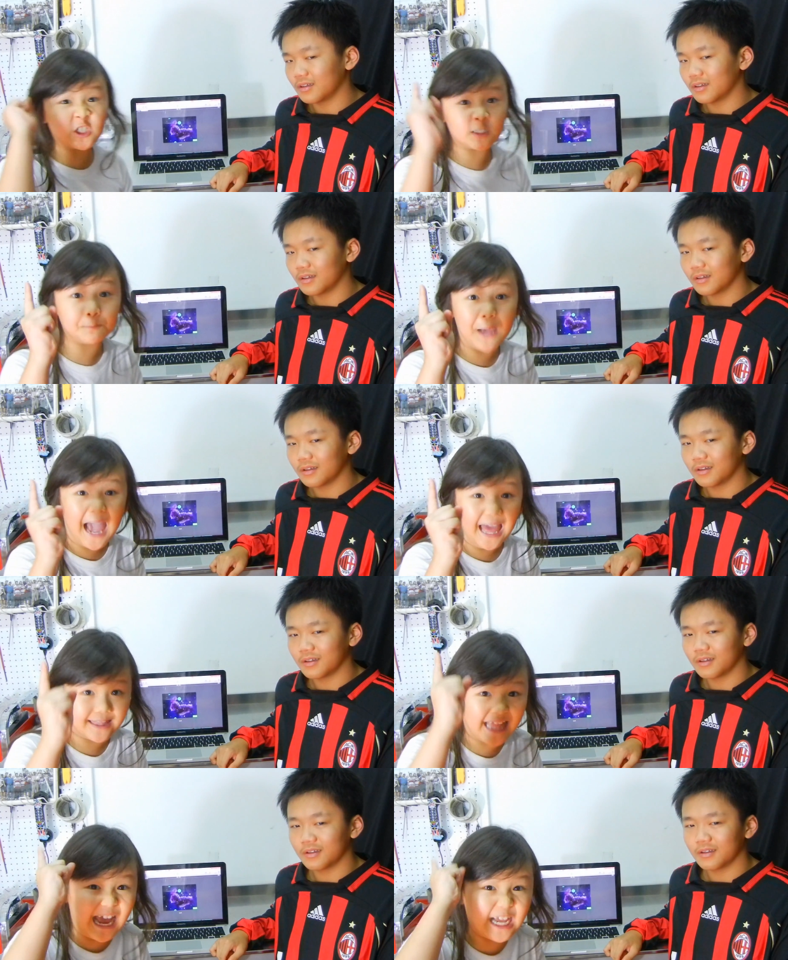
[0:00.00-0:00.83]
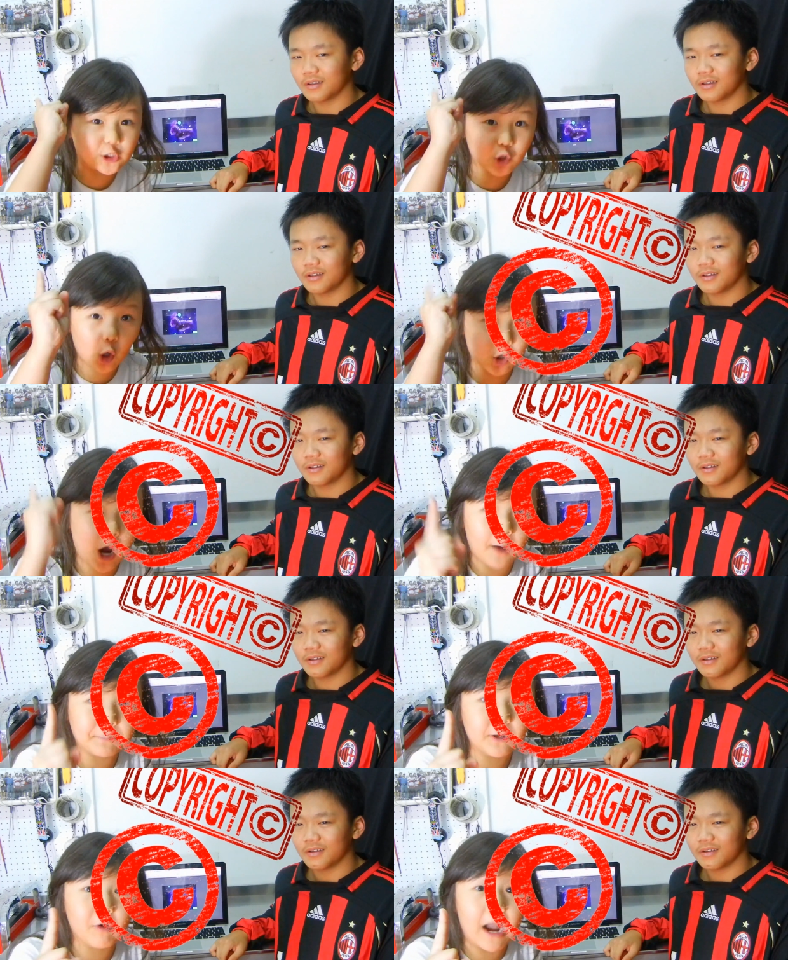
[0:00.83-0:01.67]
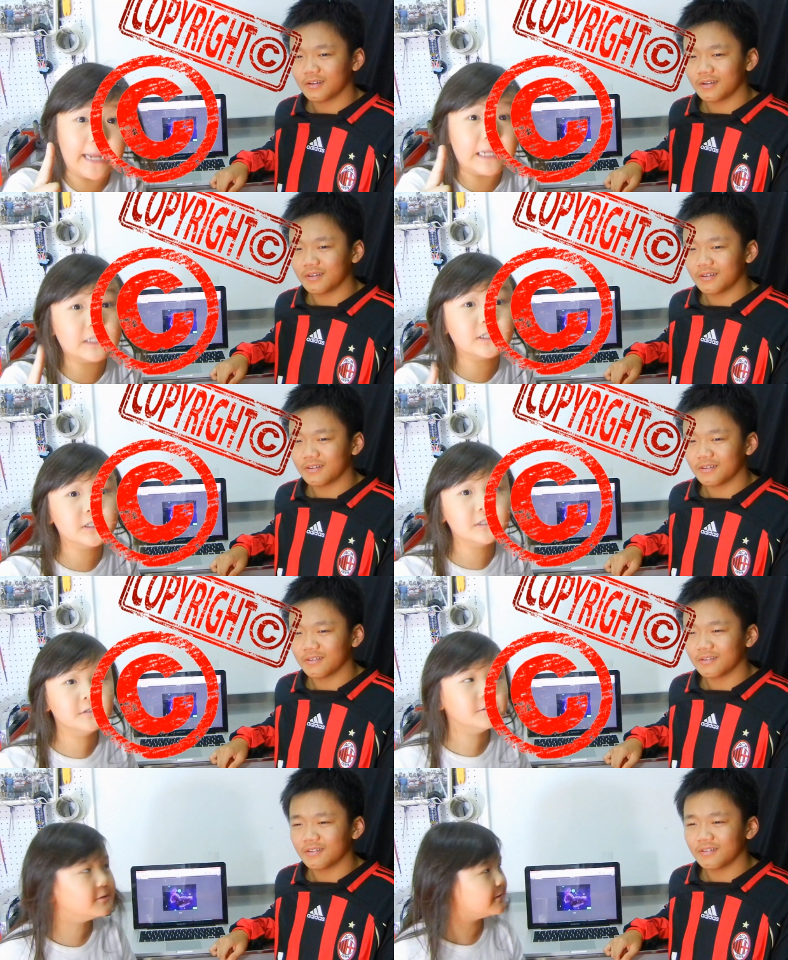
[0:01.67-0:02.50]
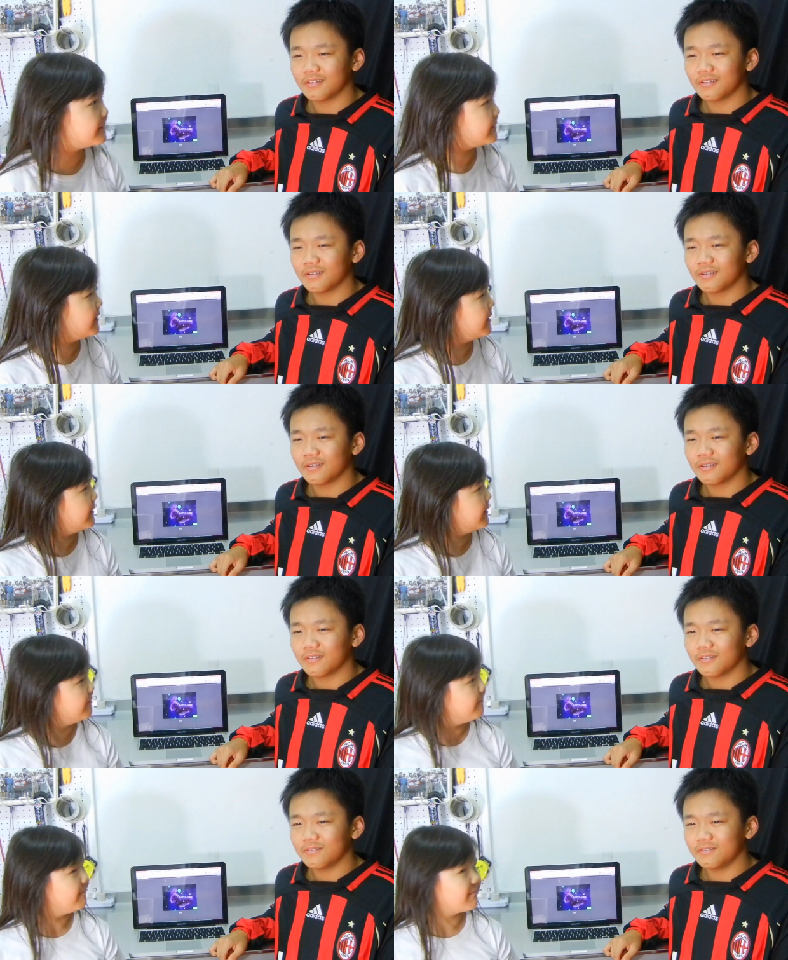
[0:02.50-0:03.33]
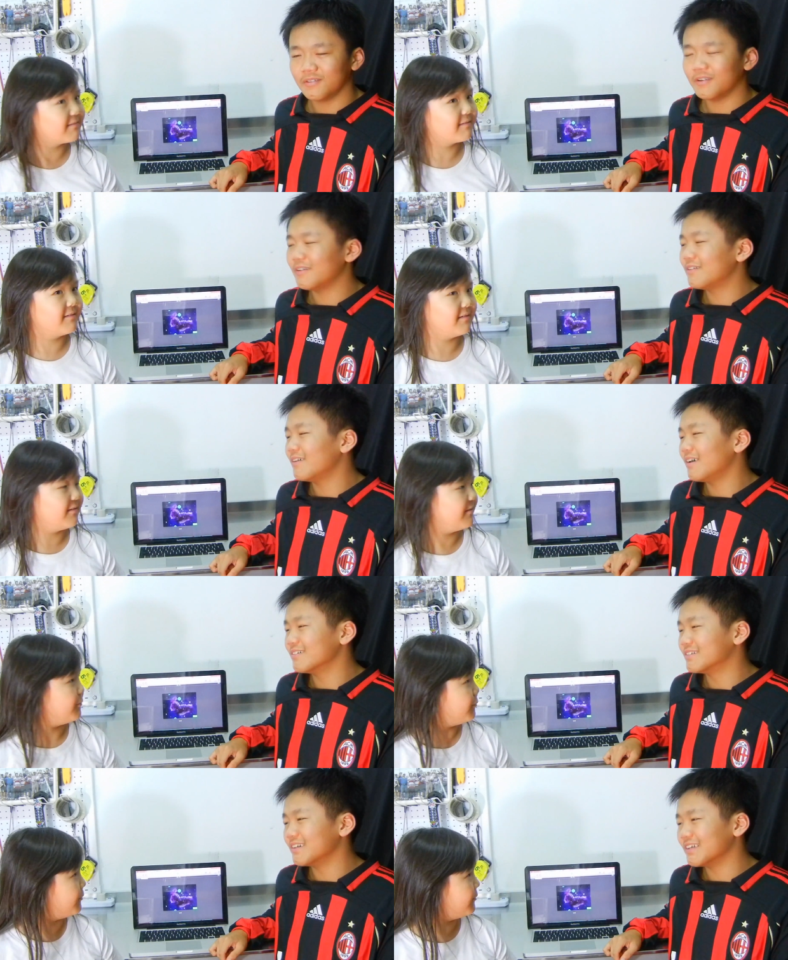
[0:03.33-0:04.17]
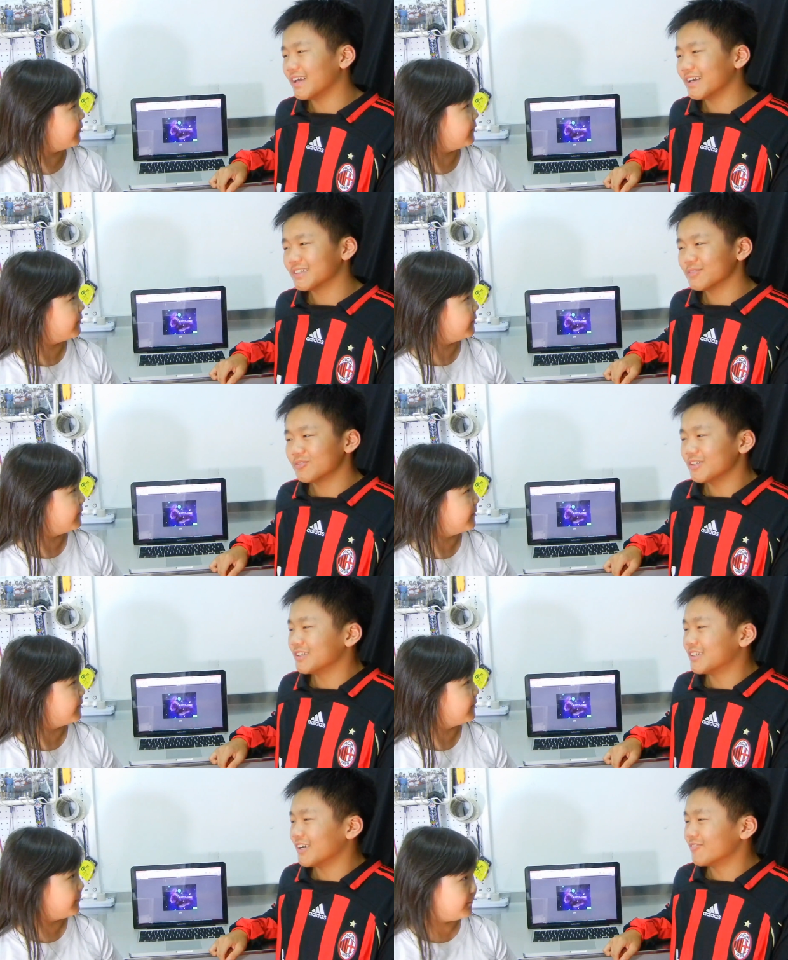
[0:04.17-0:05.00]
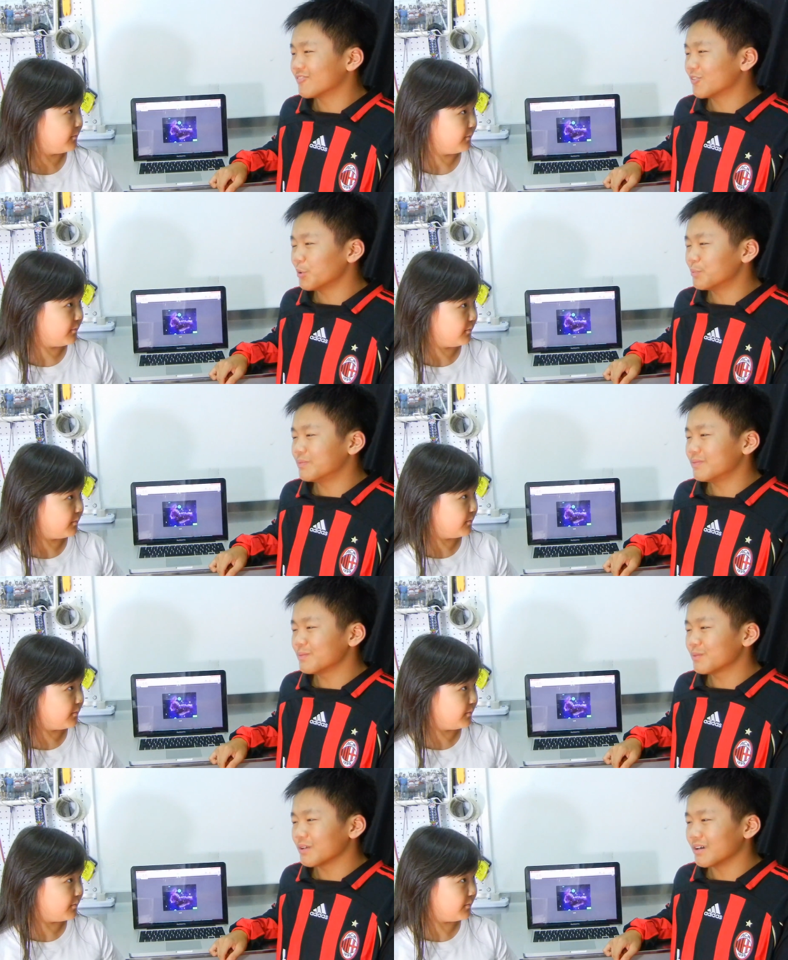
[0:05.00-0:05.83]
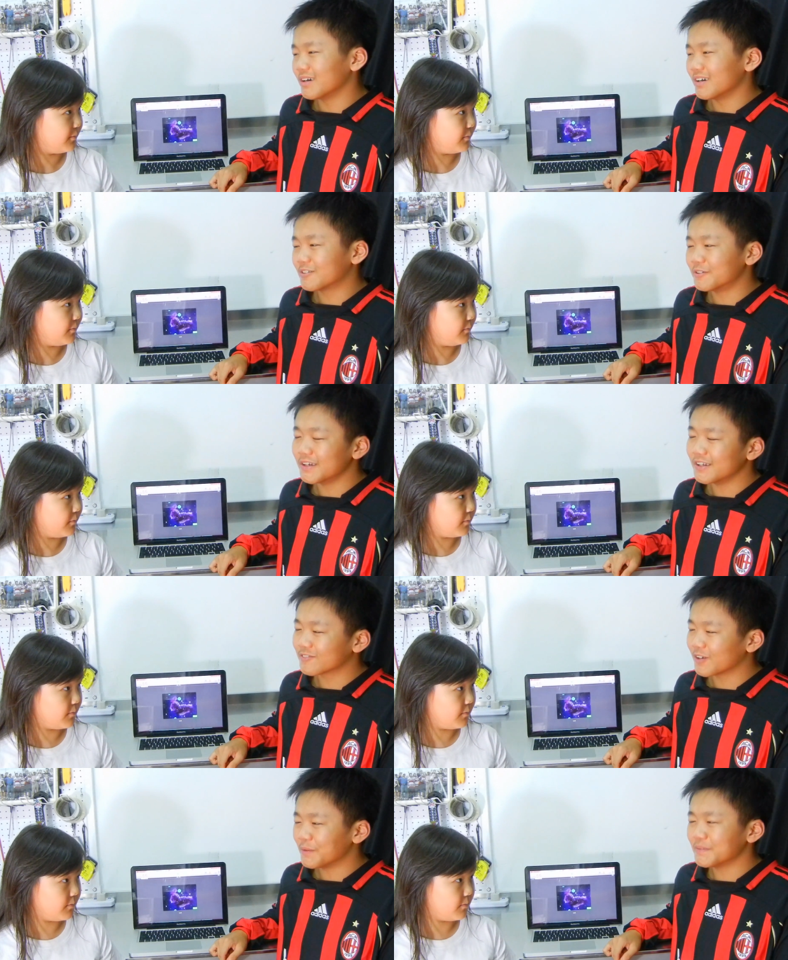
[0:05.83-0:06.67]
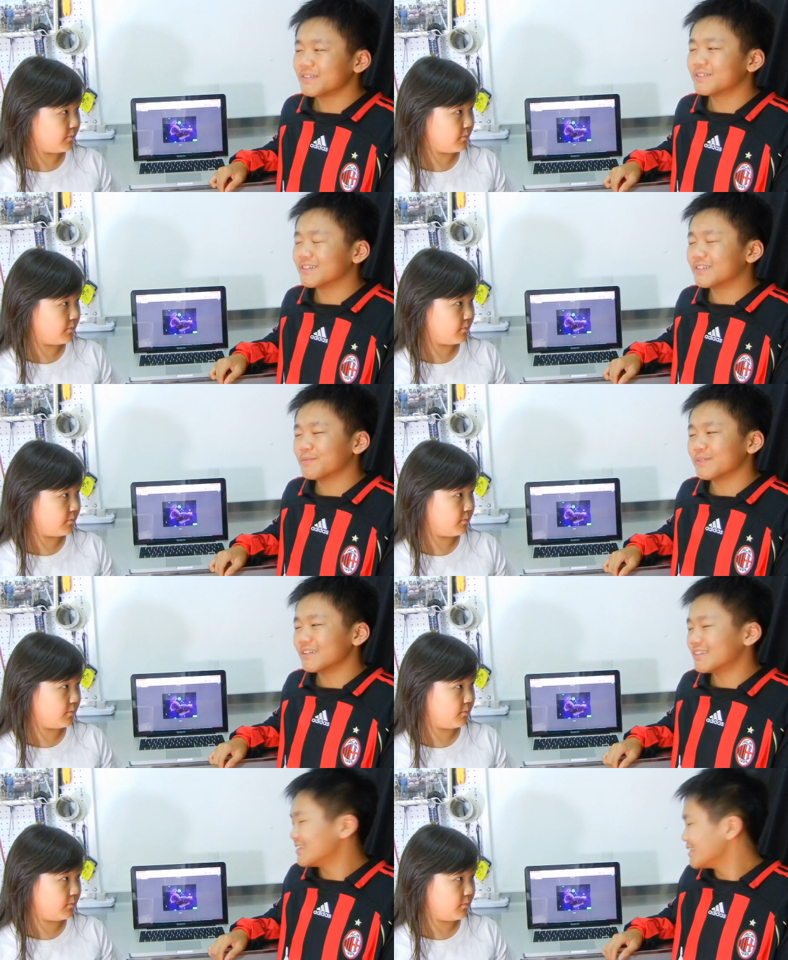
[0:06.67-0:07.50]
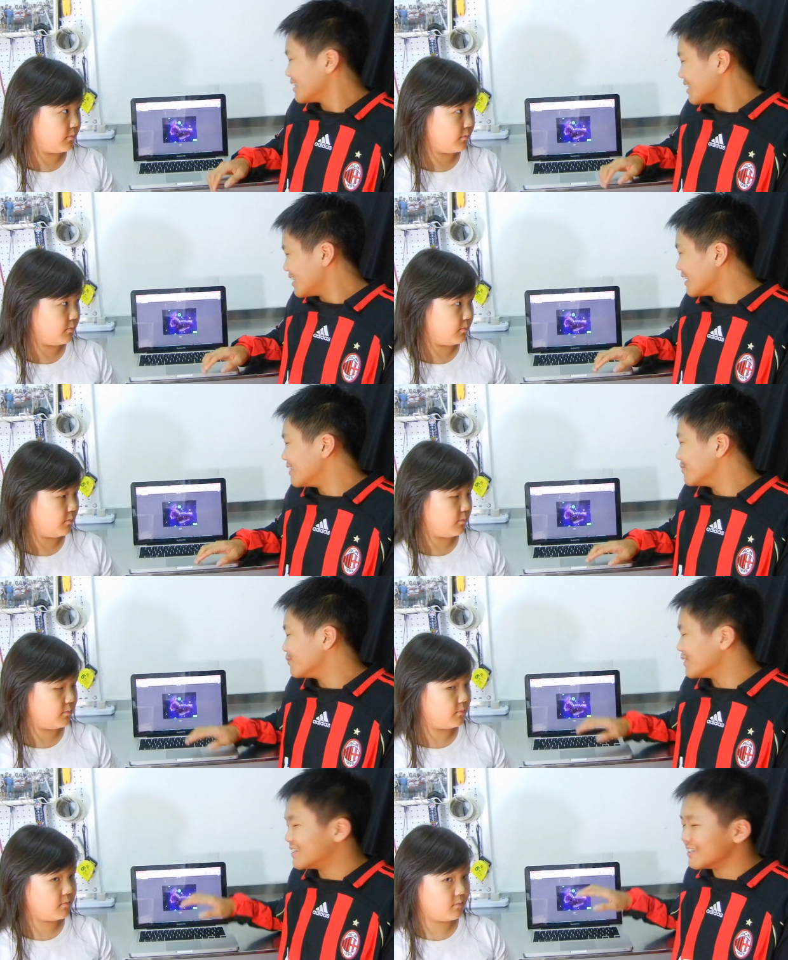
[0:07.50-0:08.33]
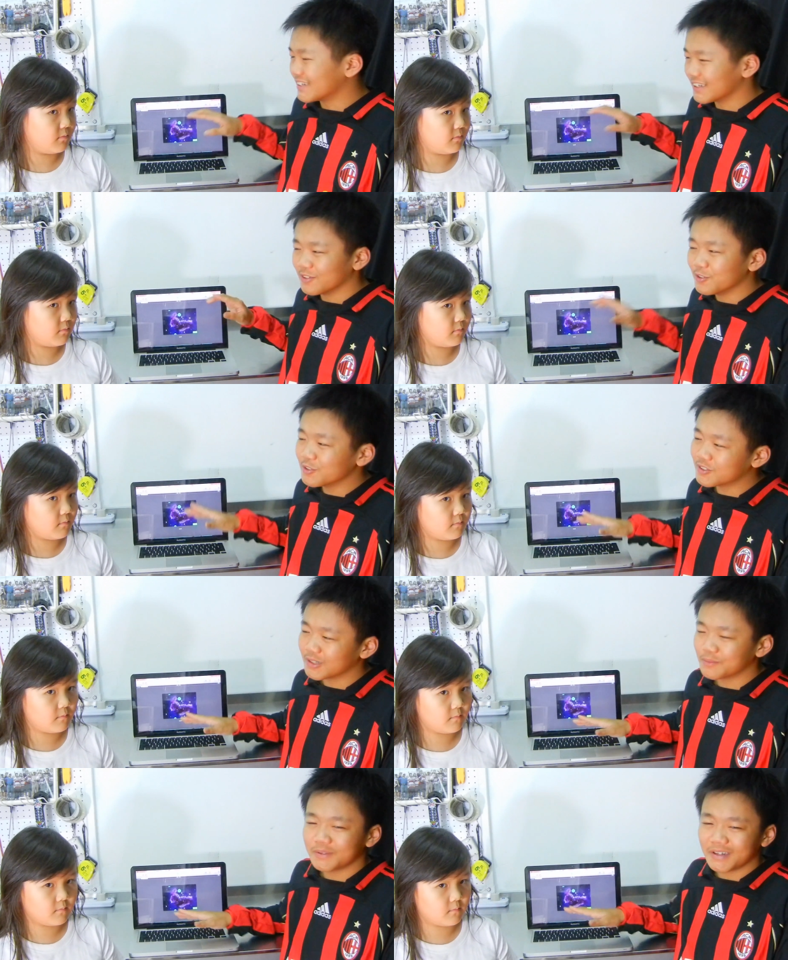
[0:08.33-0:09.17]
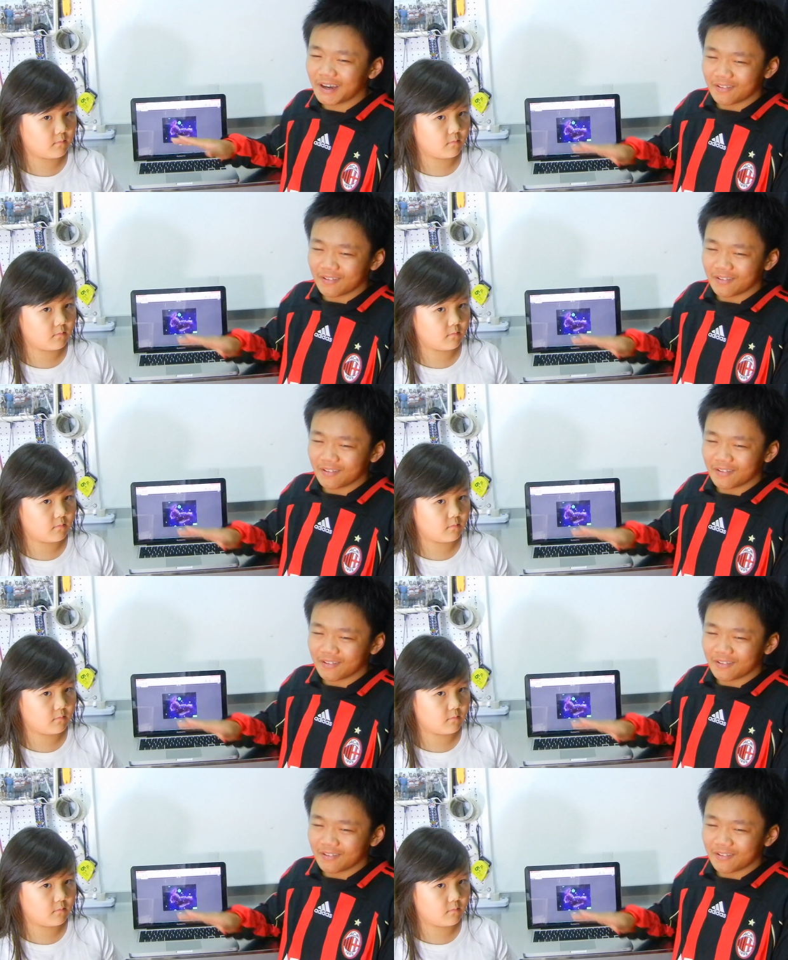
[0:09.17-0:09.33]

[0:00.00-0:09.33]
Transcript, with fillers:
Speaker 1: is bad. That is called copyright.
Speaker 2: Well, I'll say that some things have uh, Creative Commons, which in which you can use them, but you